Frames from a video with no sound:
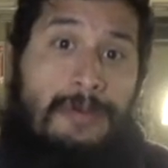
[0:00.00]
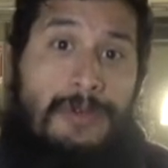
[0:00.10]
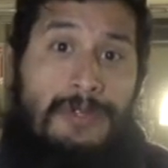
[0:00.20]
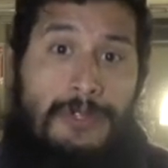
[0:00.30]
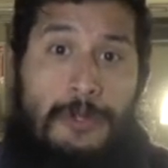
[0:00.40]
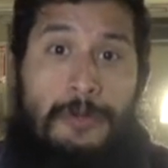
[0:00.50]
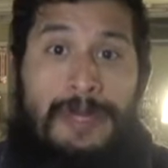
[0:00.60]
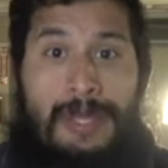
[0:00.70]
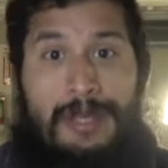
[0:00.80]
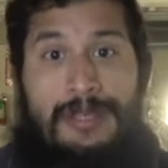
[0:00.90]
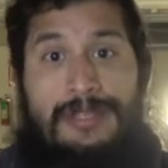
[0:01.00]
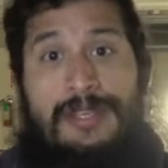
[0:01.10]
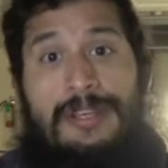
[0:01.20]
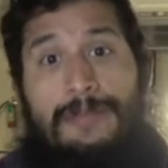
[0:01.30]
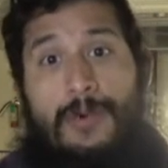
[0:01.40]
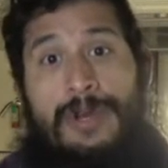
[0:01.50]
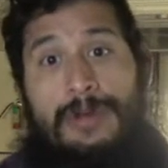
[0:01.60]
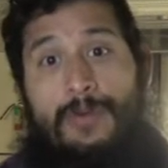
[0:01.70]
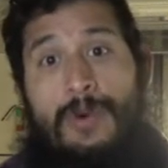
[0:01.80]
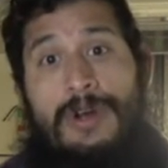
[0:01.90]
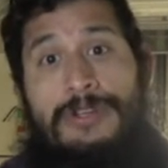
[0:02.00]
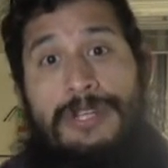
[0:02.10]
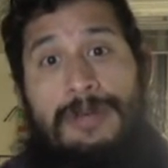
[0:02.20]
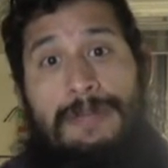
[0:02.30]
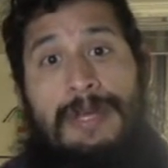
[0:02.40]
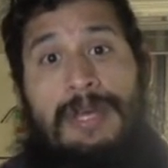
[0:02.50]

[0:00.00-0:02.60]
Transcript: resuming Sunday morning worship